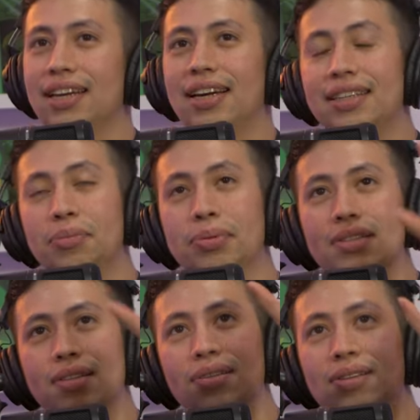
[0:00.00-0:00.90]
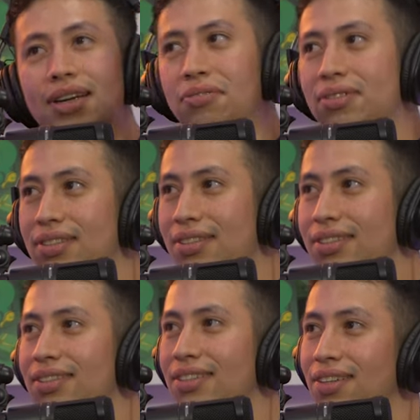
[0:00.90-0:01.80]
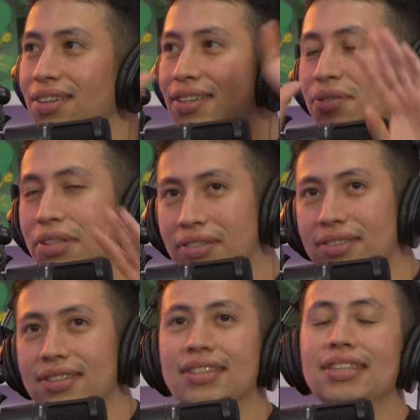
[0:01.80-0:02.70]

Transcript: at night he puts the little covers on all the windows,